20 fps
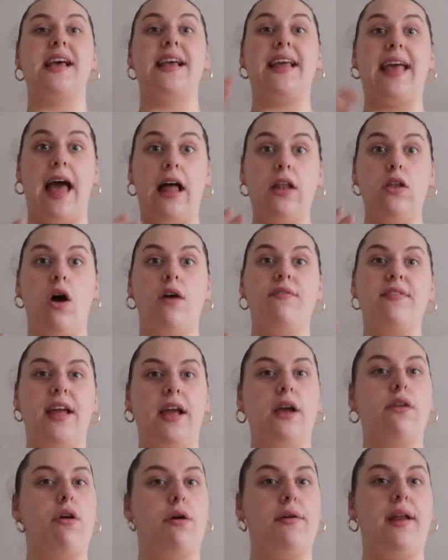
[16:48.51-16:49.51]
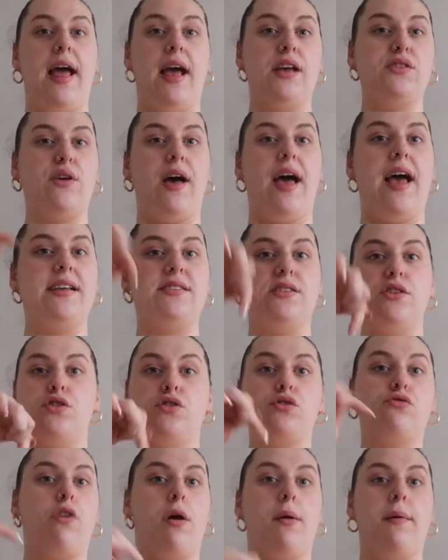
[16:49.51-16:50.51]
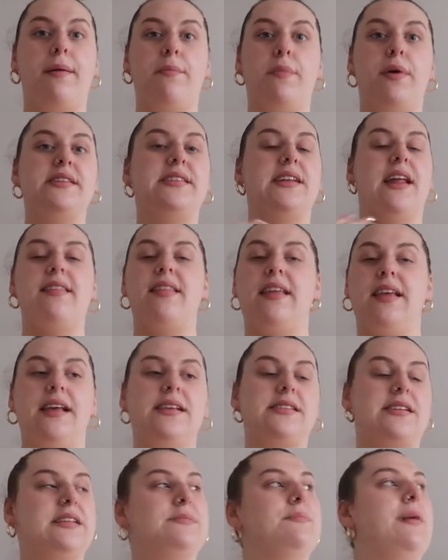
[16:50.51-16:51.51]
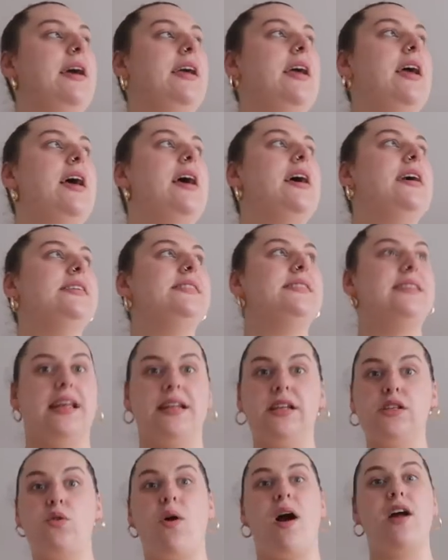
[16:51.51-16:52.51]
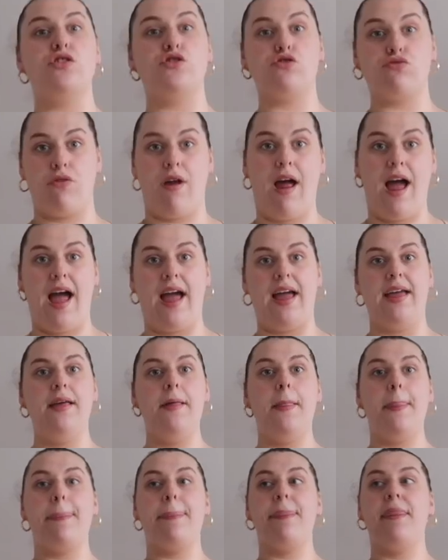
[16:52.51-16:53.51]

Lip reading: I get a lot of ingrown hairs or hairs that just grow inwards and I think it's because my skin is quite dry